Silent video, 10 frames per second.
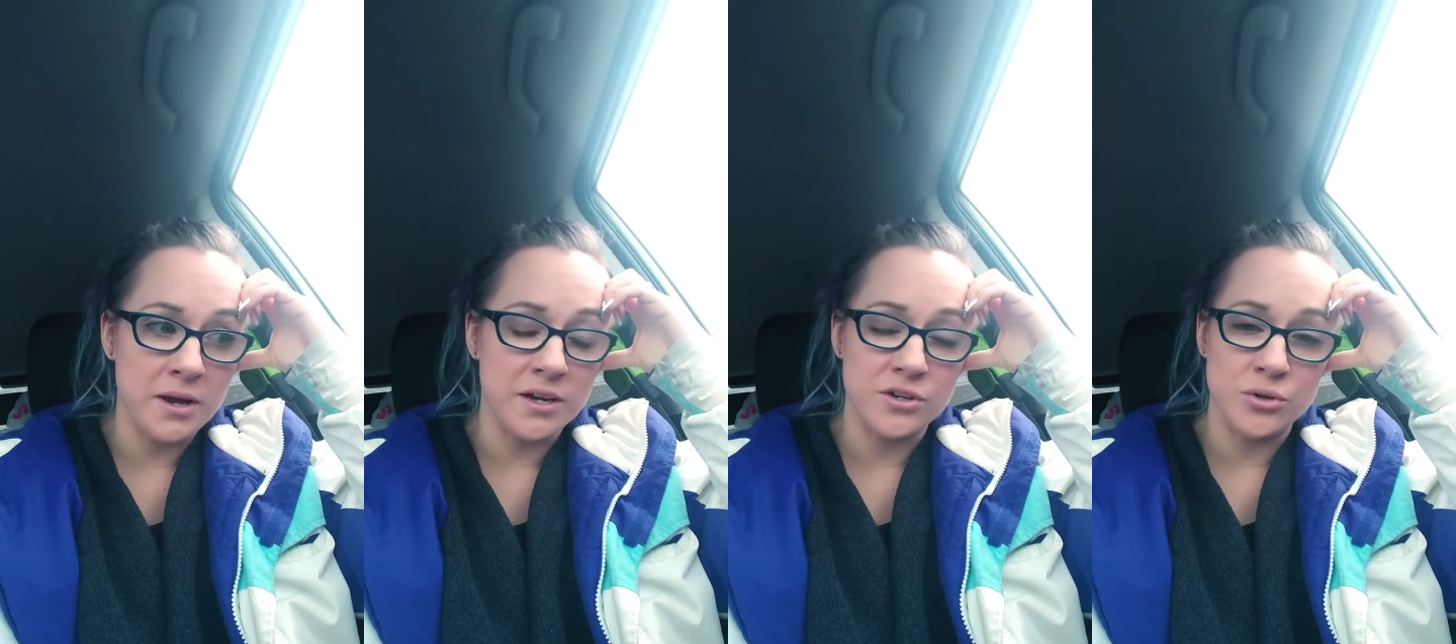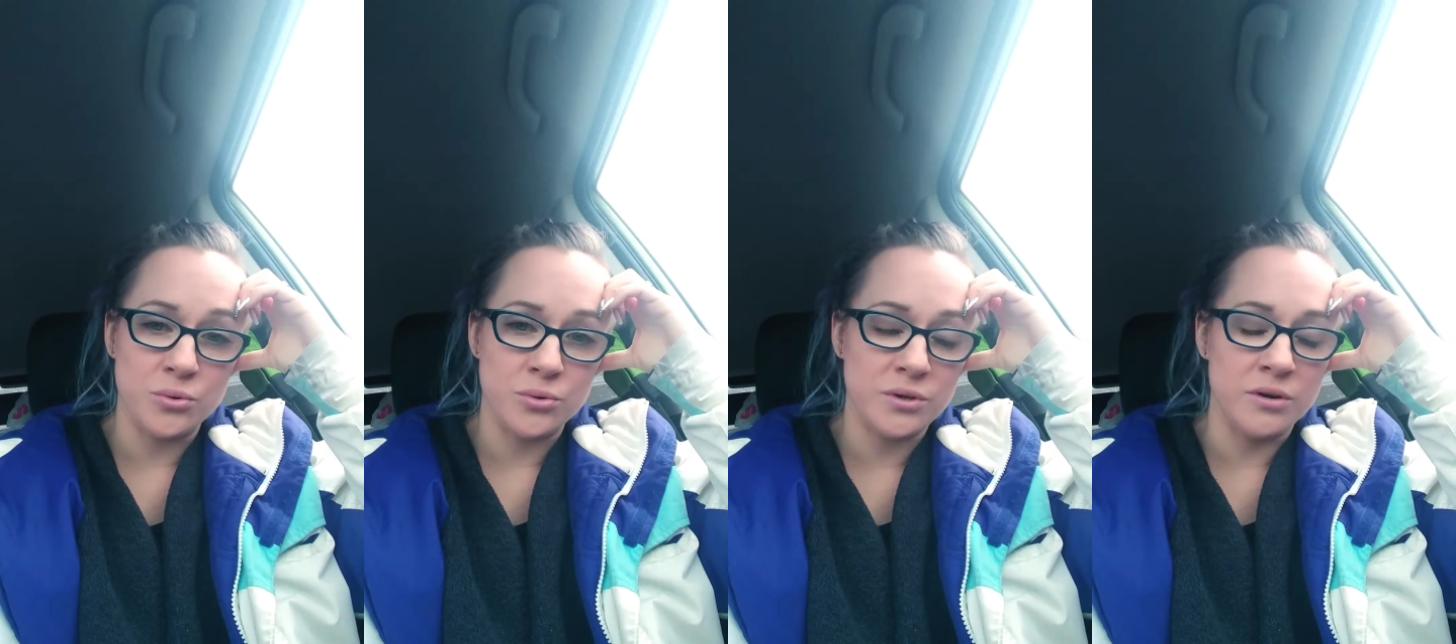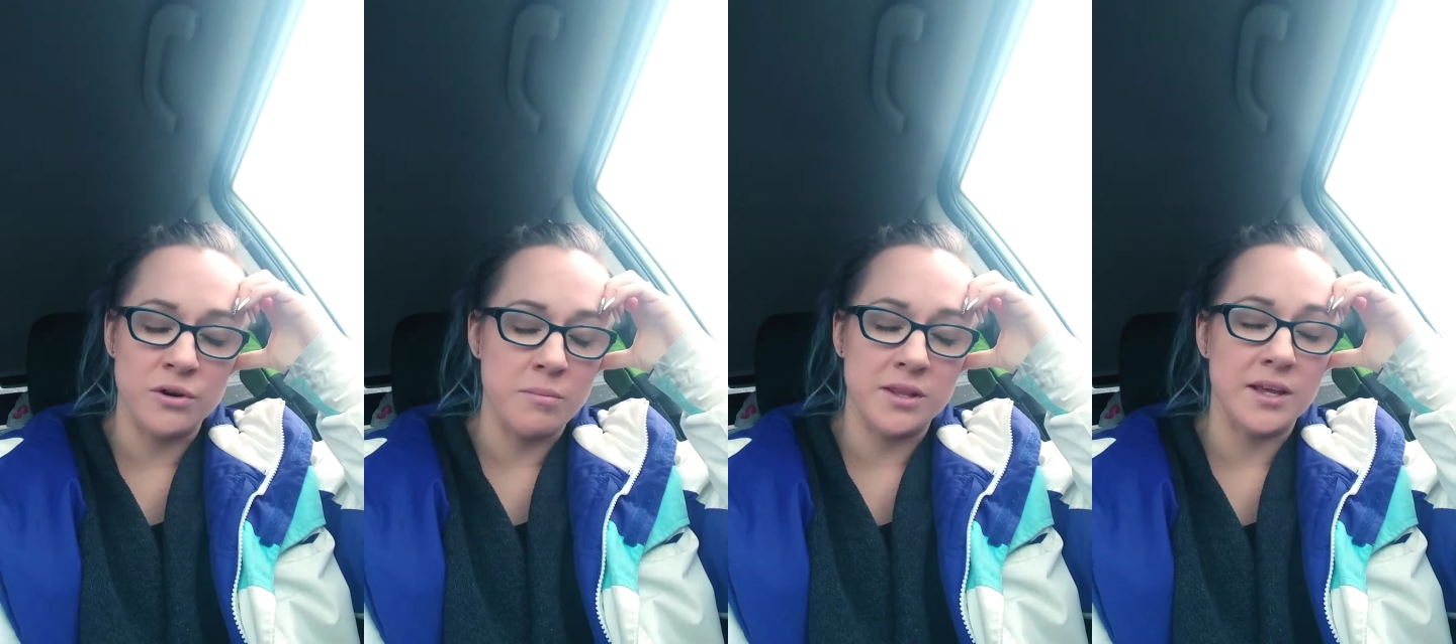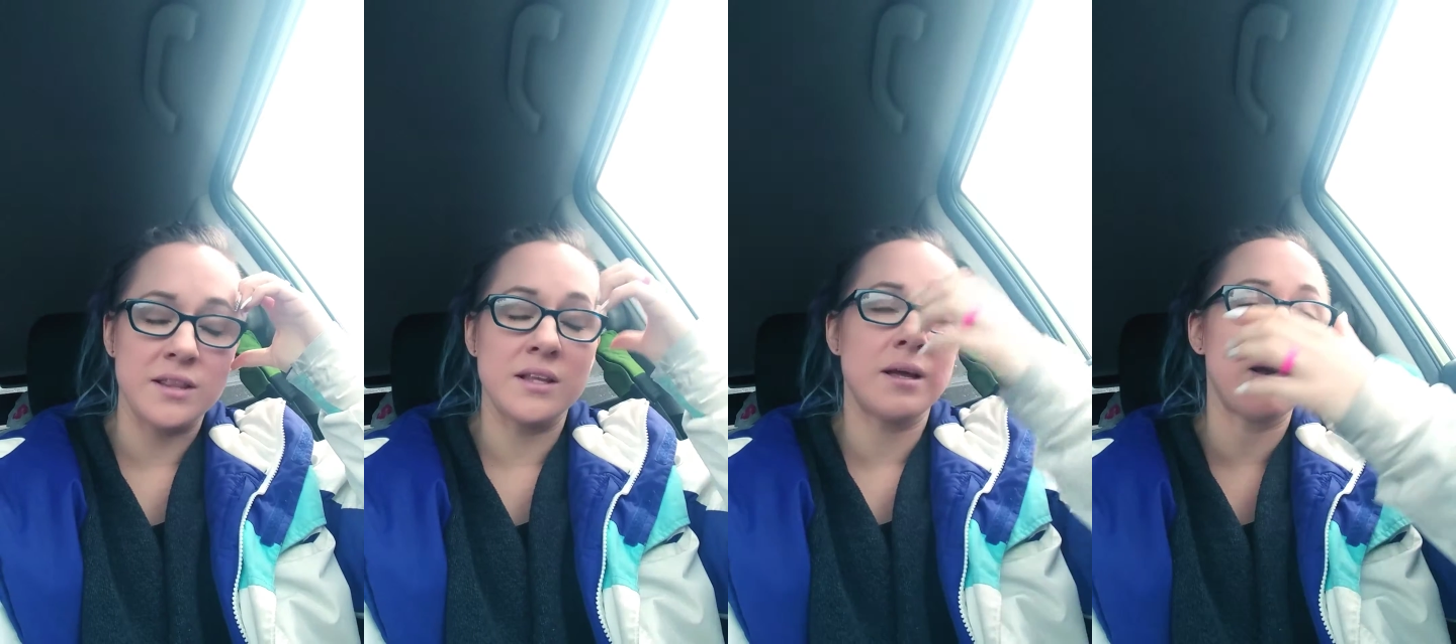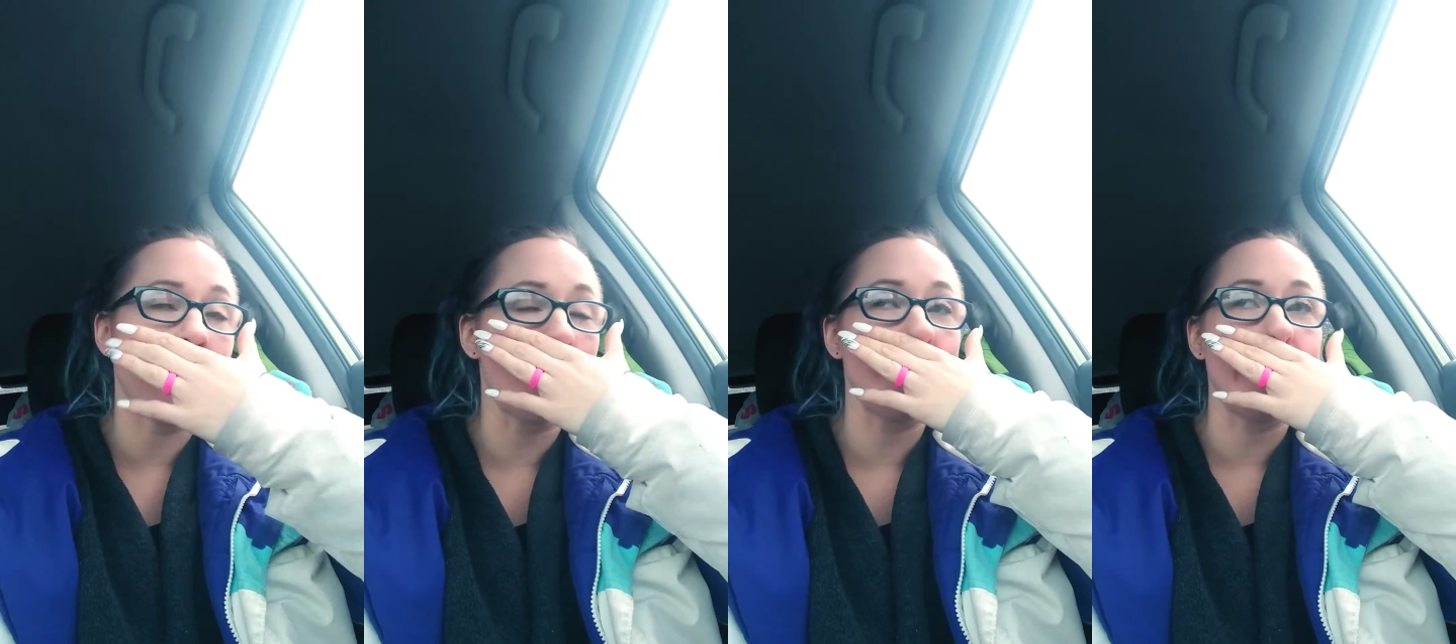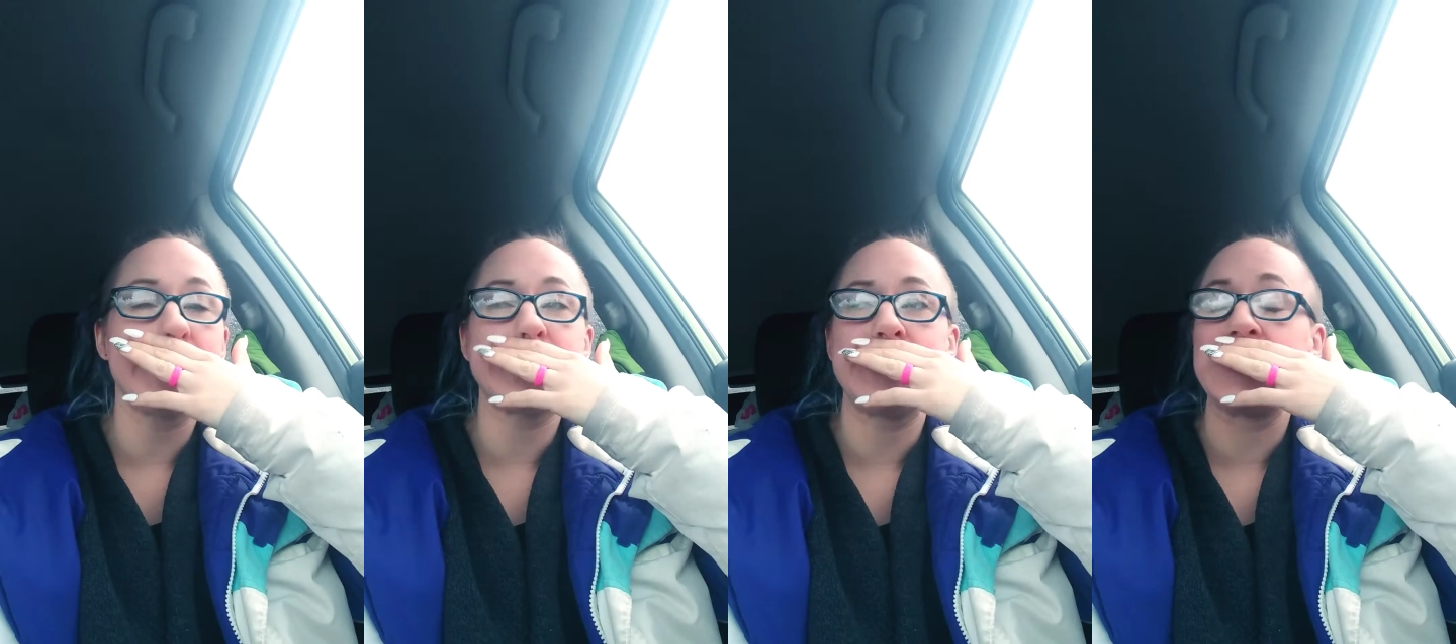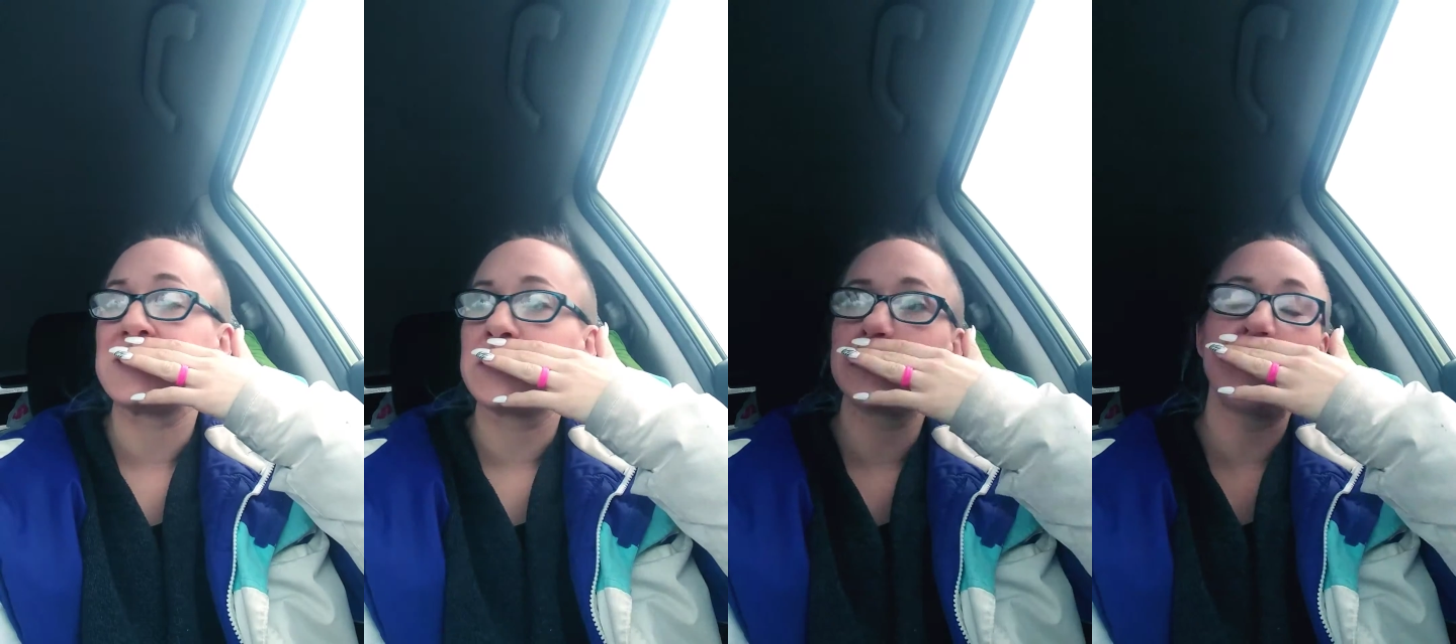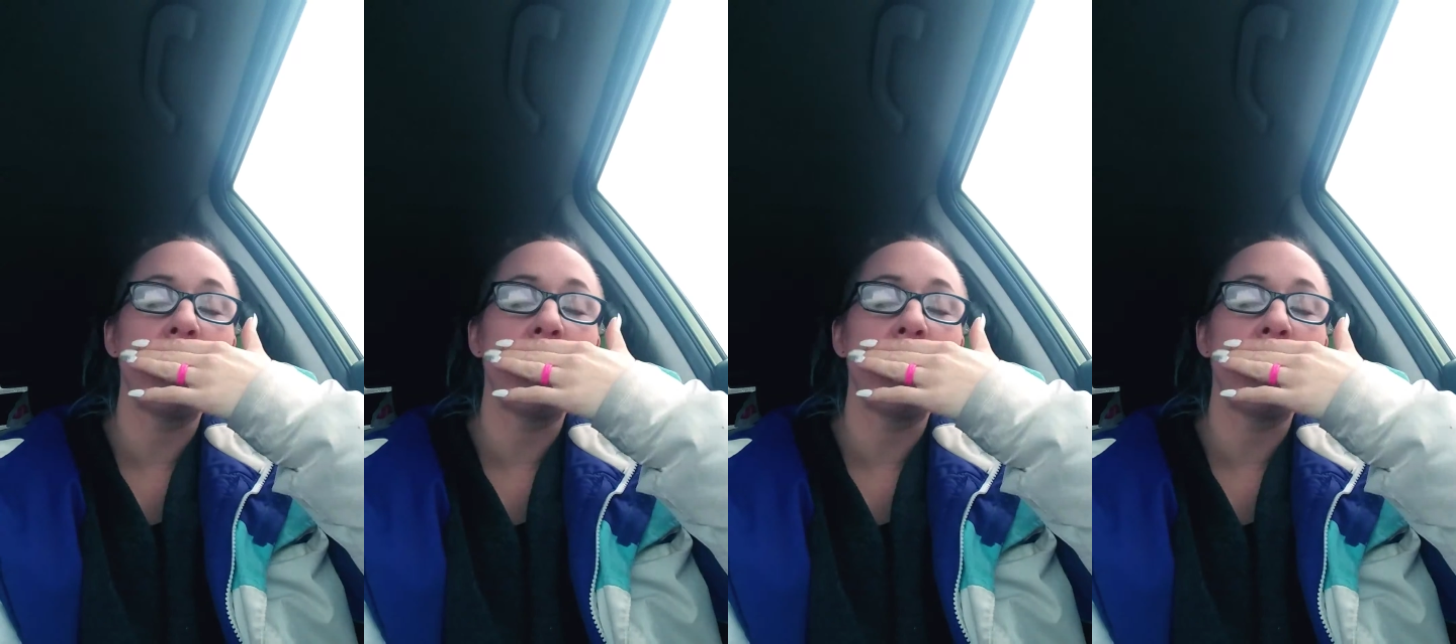that's the answer. So we